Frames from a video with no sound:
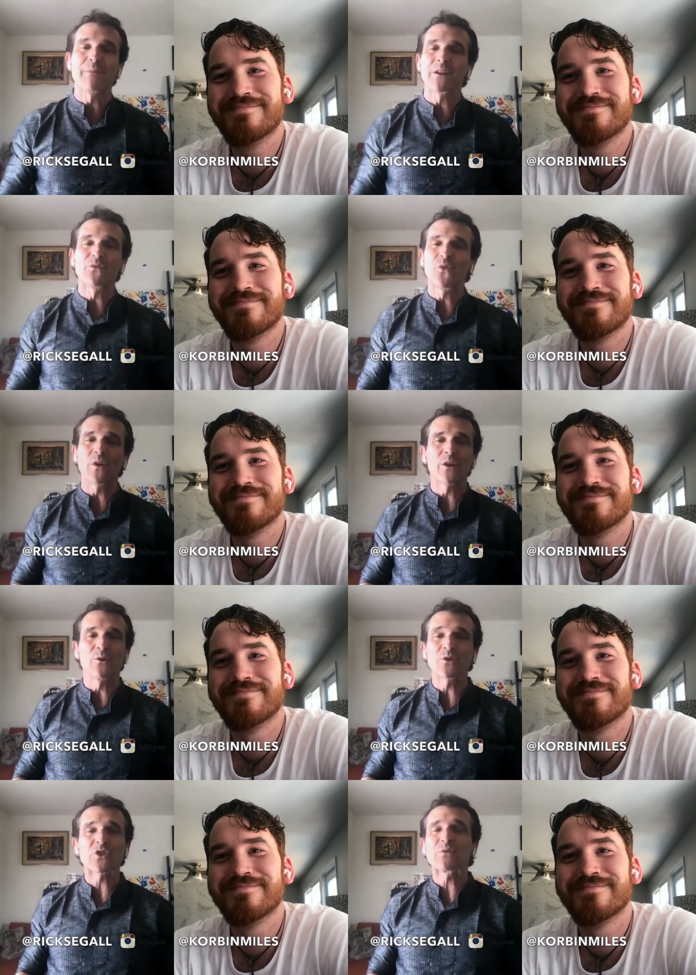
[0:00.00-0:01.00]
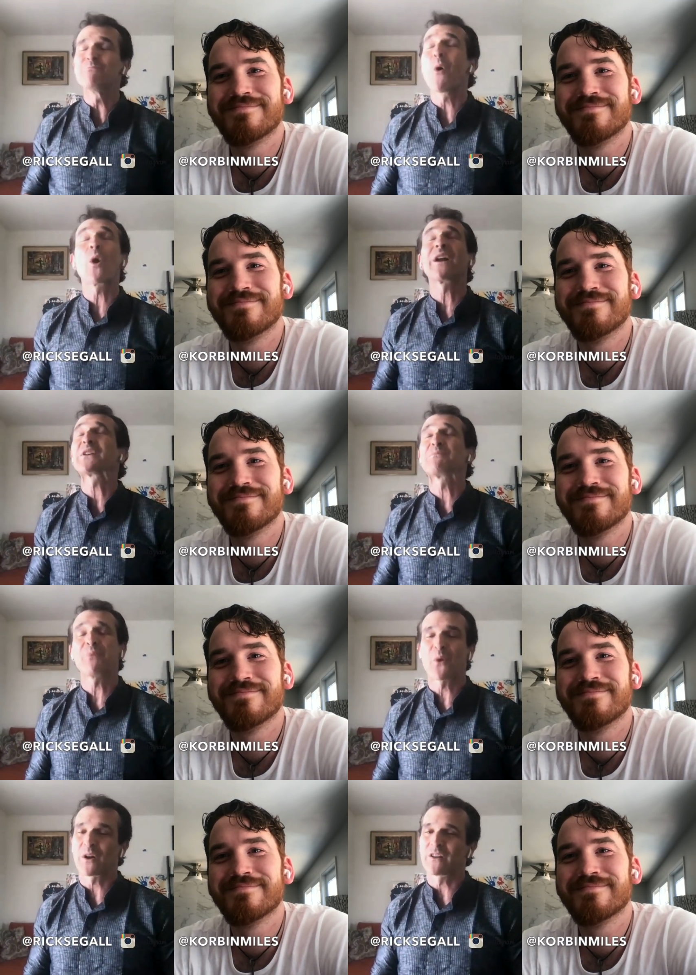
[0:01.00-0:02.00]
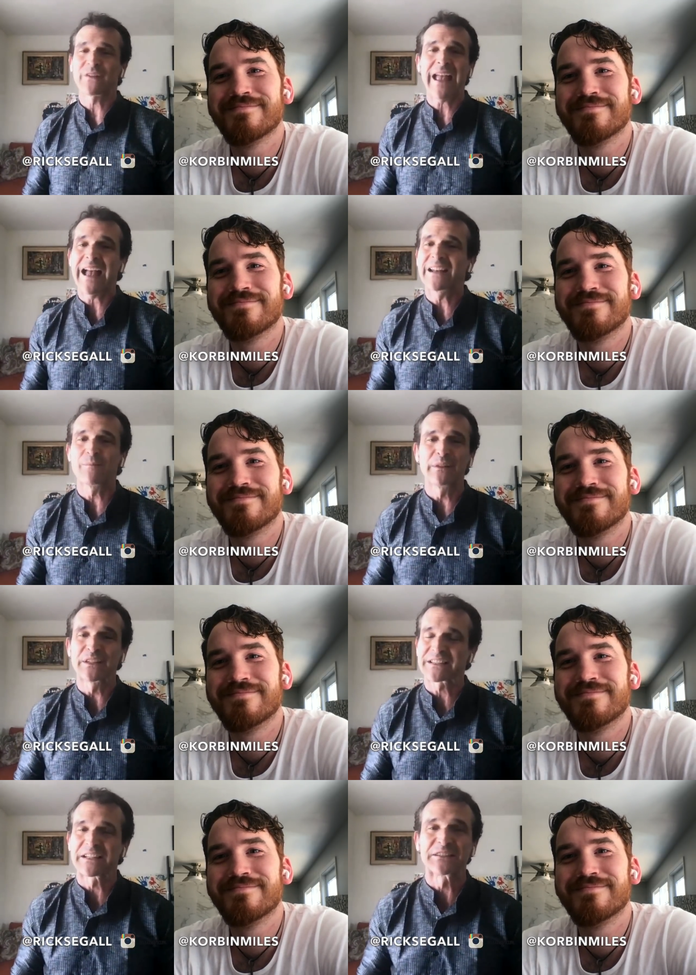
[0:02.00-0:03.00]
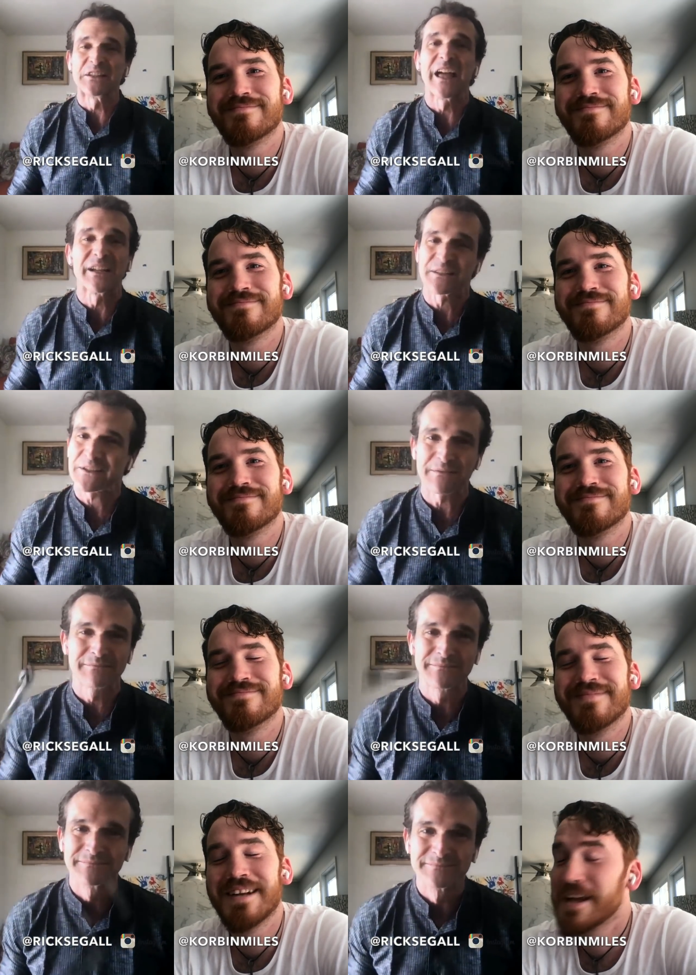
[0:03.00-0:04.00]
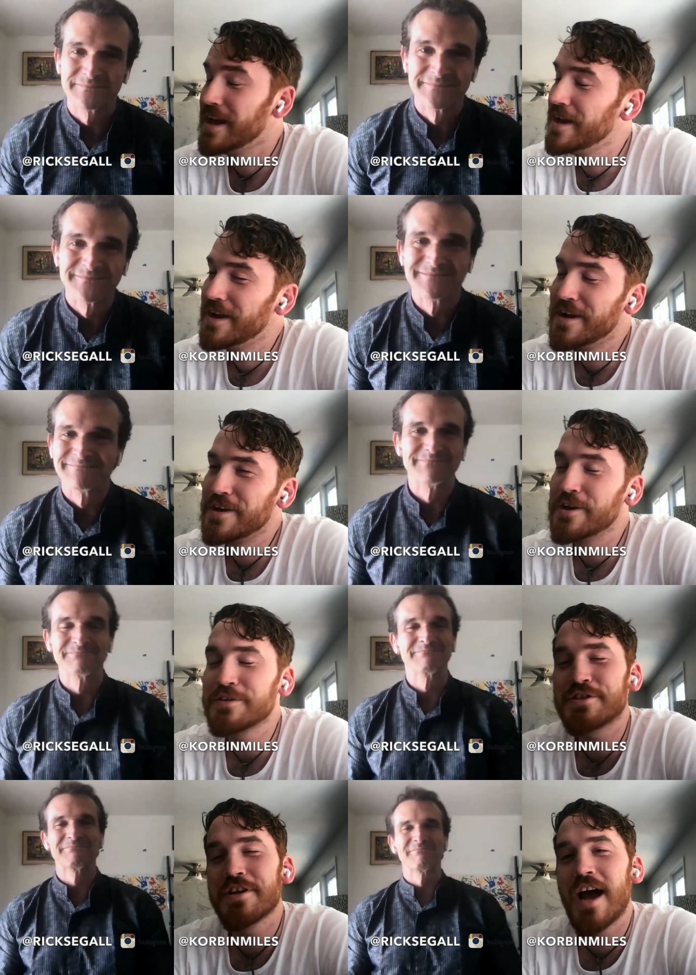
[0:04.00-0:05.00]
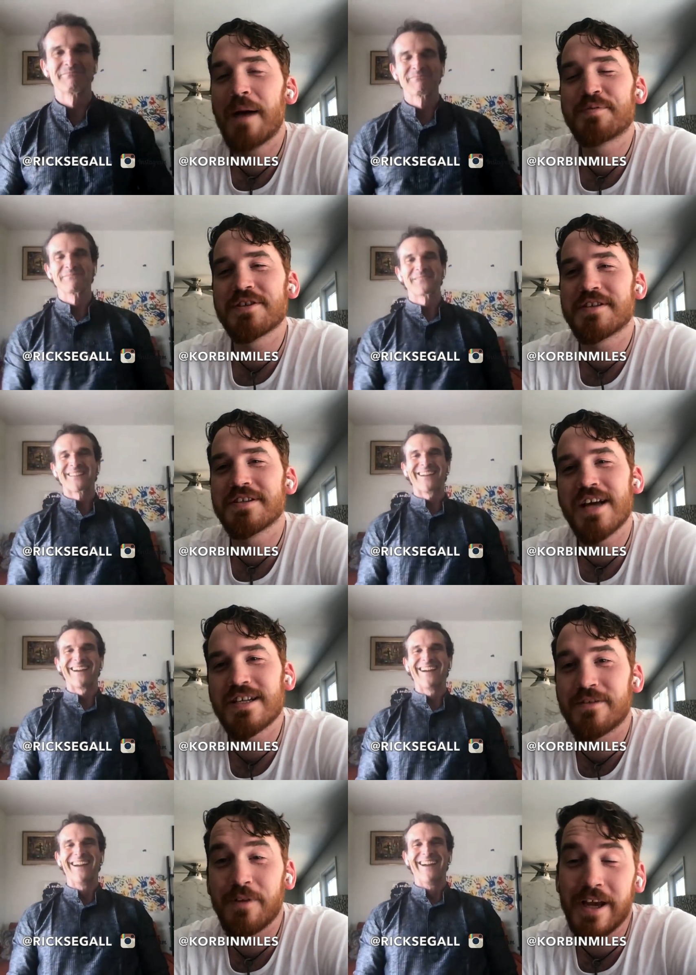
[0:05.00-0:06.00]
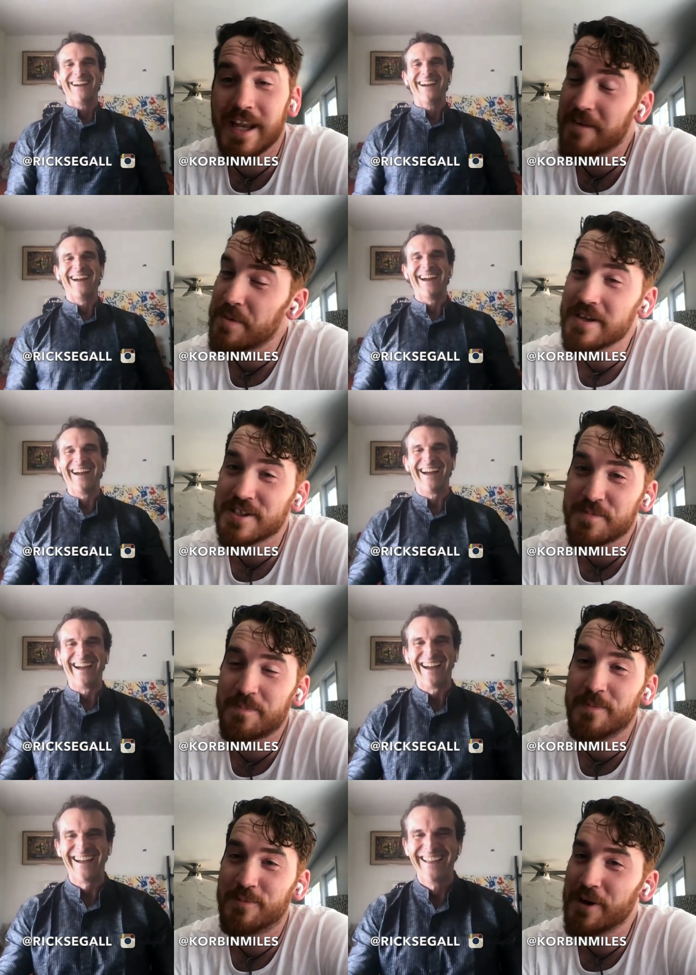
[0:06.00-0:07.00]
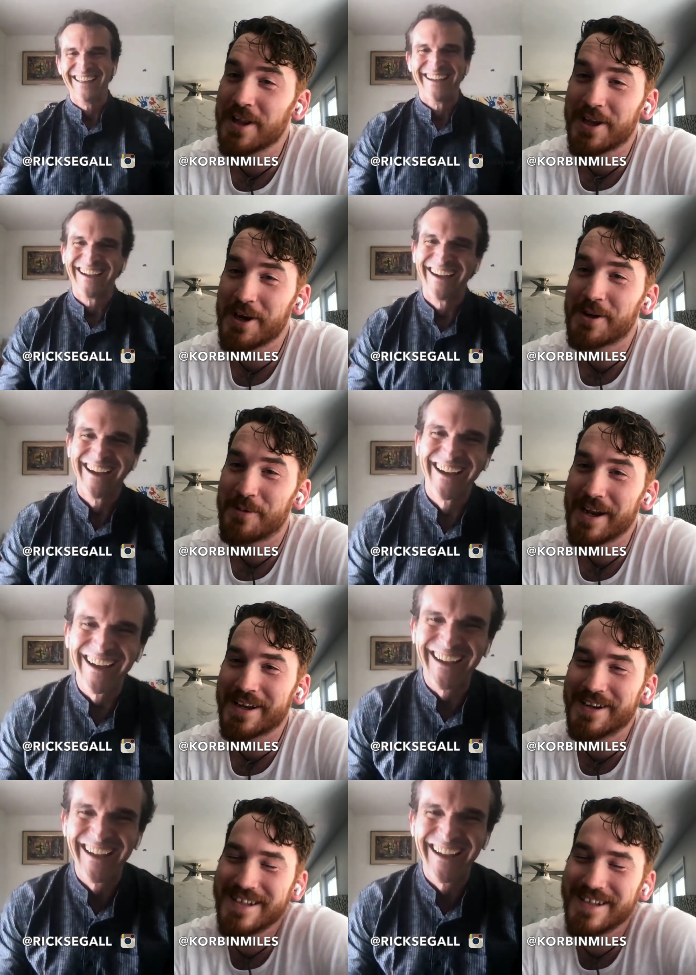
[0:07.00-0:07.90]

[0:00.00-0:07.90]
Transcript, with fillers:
Speaker 1: and metaphorical smorgasbord of cannibalistic delights.
Speaker 2: Your synopsises as of late have been really good, Rick.